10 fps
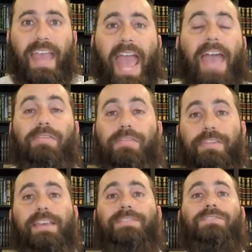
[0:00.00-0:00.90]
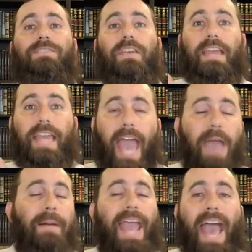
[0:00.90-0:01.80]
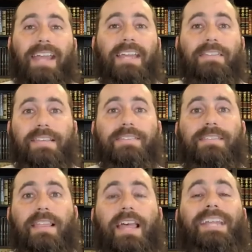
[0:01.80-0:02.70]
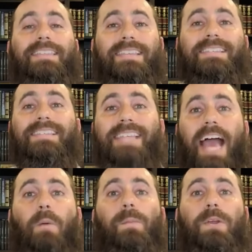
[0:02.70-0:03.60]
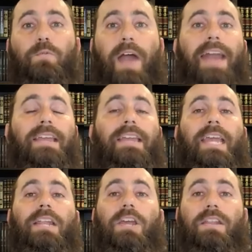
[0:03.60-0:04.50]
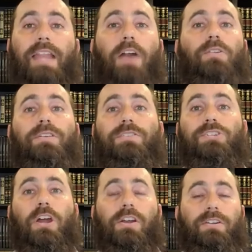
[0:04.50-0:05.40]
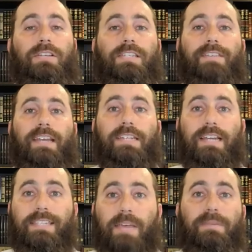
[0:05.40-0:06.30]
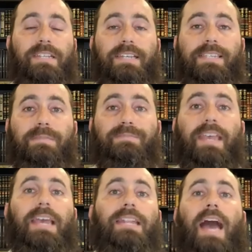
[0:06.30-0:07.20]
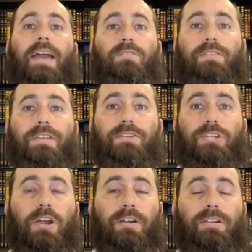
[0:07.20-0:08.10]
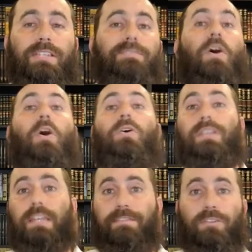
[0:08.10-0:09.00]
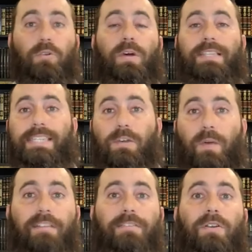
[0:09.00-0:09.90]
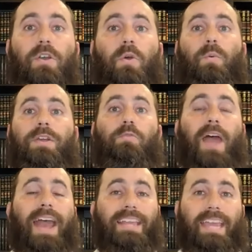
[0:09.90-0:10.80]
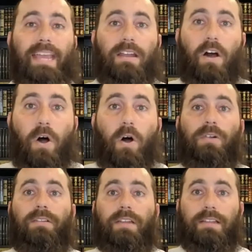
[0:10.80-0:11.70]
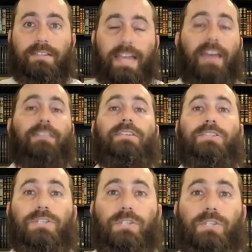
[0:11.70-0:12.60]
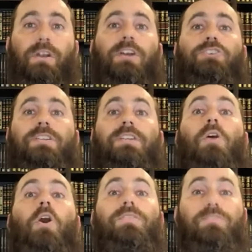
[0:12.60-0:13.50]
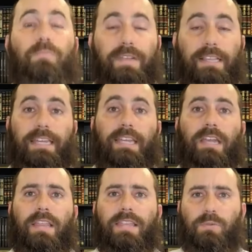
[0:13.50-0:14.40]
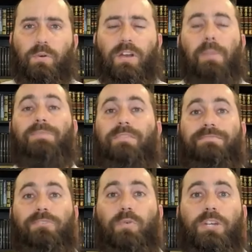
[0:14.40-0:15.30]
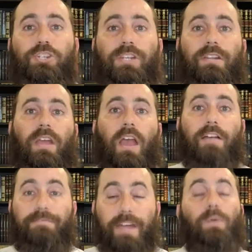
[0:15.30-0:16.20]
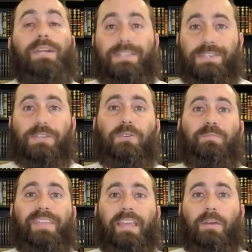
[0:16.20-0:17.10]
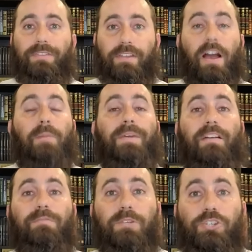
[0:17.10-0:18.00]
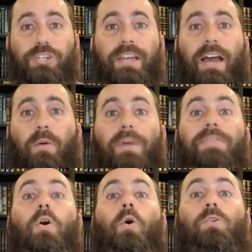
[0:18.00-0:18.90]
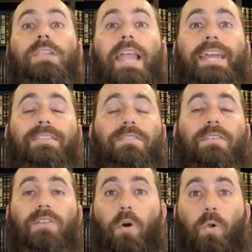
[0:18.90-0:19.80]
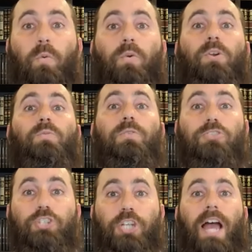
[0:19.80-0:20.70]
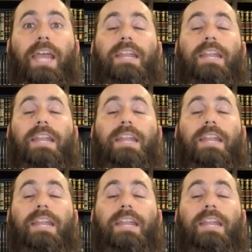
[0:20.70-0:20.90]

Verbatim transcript: And this by adding in this light, this is how we eradicate not only the darkness of anti-Semitism, not only the darkness of all evil whatsoever, we eradicate all death and destruction, and ultimately this will come to fruition very soon with the coming of Mashiach, when the whole light, the whole world will shine